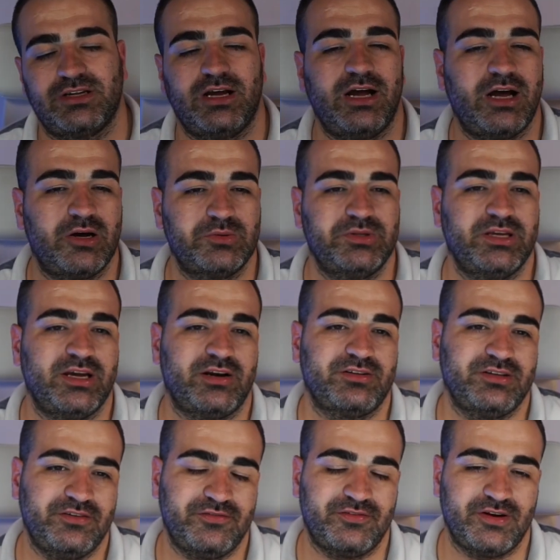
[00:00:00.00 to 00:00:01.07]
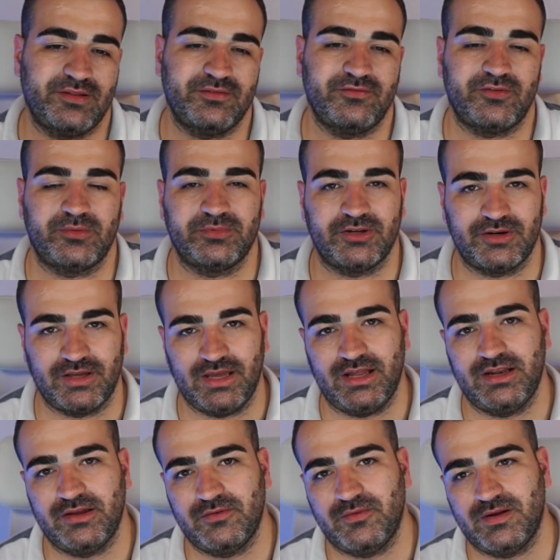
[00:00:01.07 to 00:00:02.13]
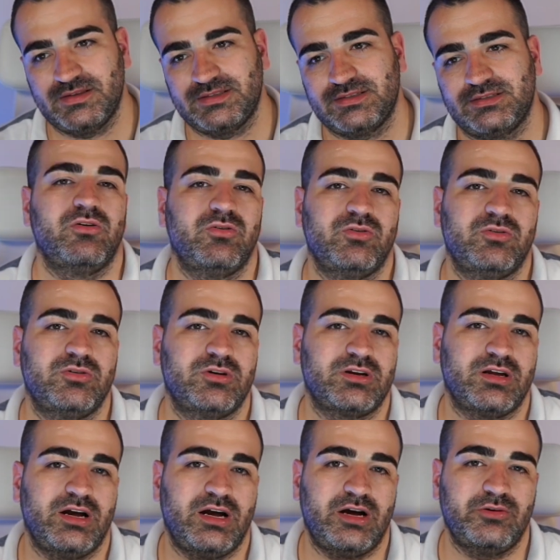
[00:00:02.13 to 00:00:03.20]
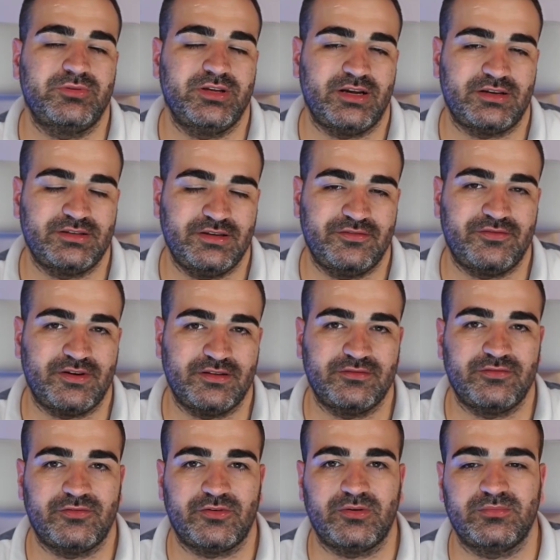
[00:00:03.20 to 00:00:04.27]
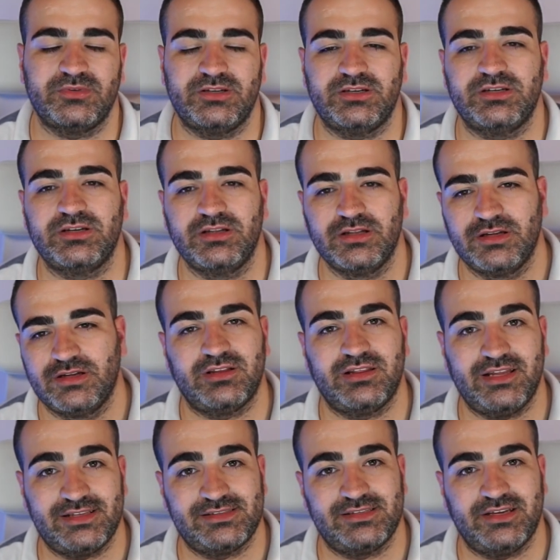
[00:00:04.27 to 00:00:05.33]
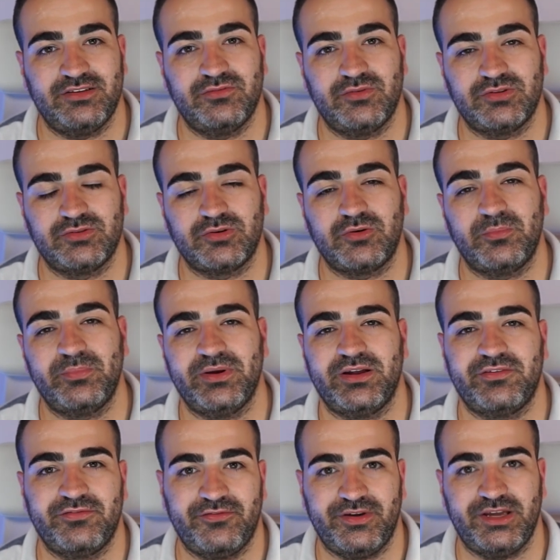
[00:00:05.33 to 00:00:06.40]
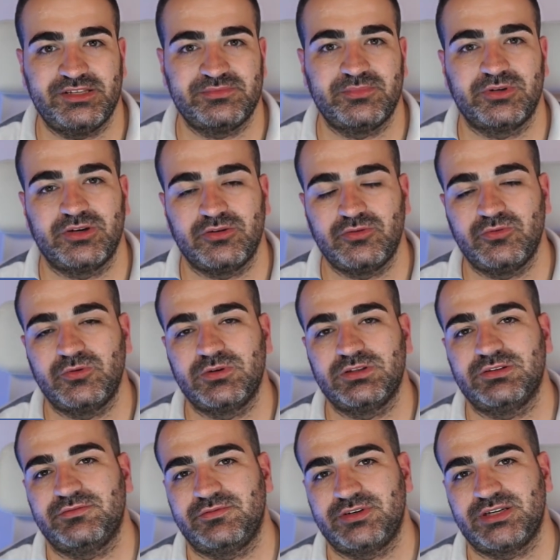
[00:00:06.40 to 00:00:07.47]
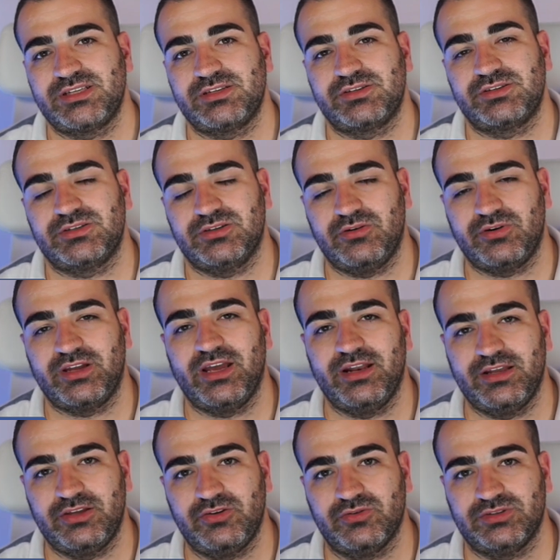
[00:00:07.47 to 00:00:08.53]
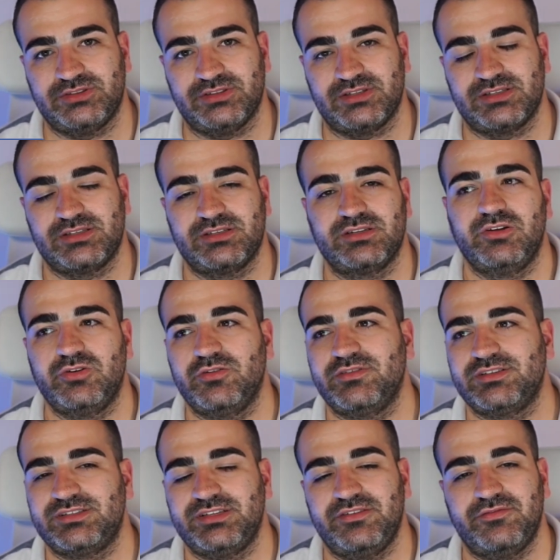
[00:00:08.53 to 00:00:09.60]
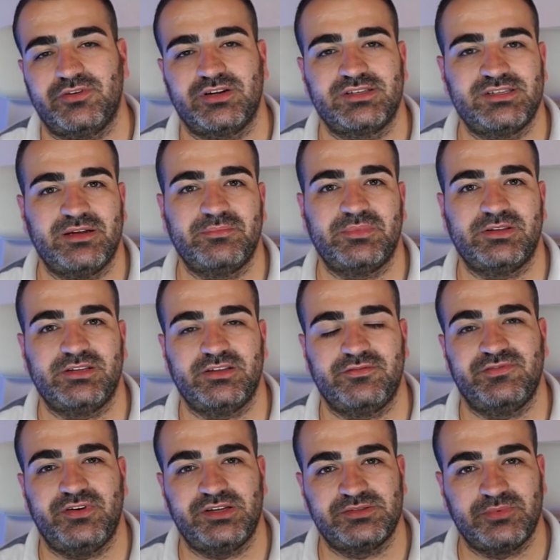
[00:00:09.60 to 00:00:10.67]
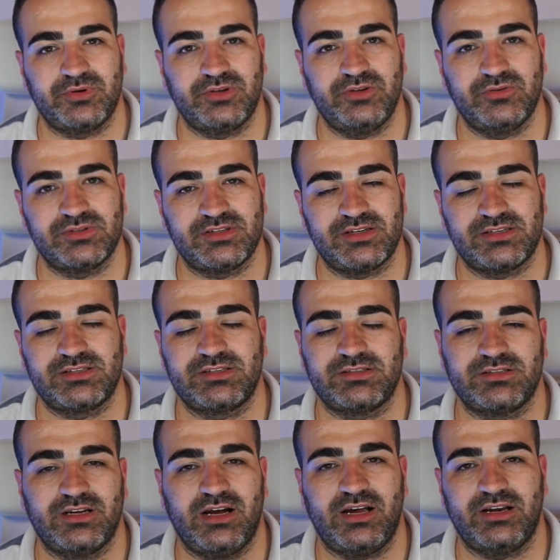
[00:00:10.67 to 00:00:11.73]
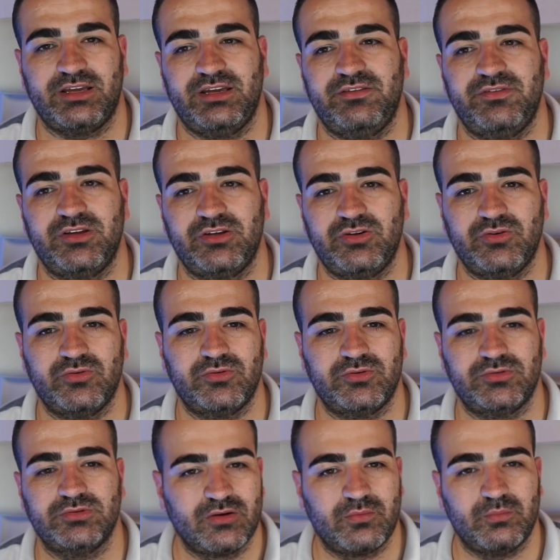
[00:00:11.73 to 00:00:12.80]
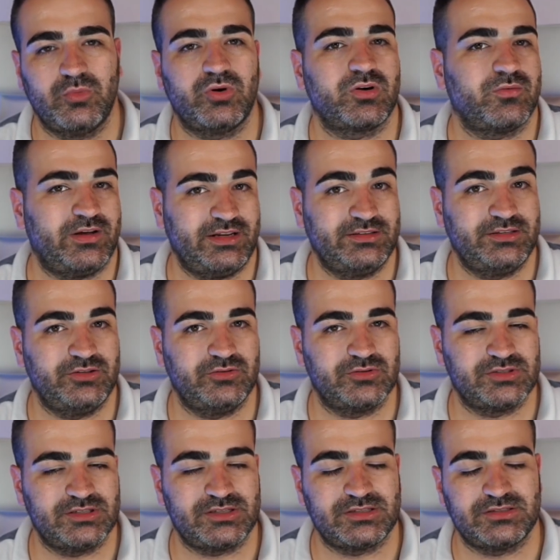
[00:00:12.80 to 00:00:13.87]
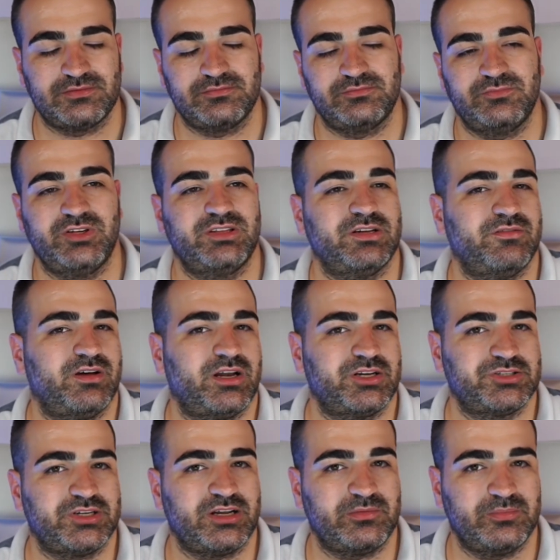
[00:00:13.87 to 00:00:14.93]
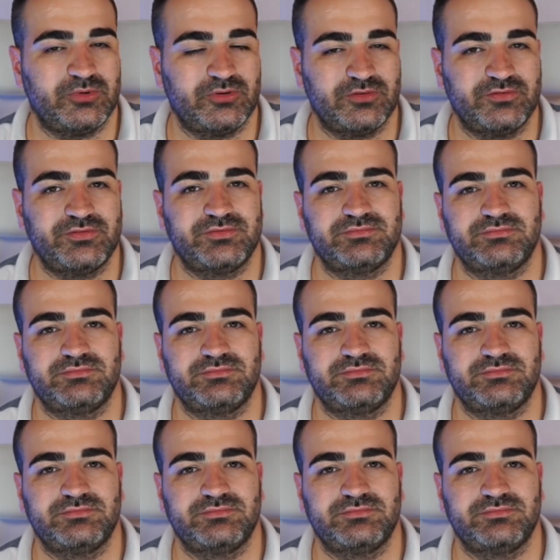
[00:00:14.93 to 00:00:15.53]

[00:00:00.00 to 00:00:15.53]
how they are different from the organic ones or how they are different from the, let's say you want to compare Facebook, Google versus organic users. You will see, for example, that Facebook users are giving you more quality users with average ARPU of